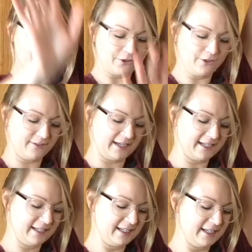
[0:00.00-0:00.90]

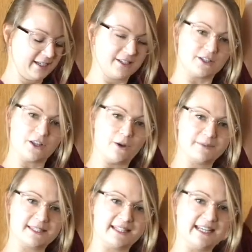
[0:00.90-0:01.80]
over to the
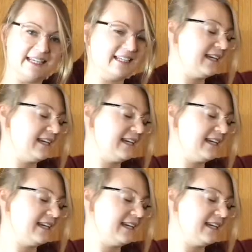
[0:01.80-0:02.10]
opposite knee.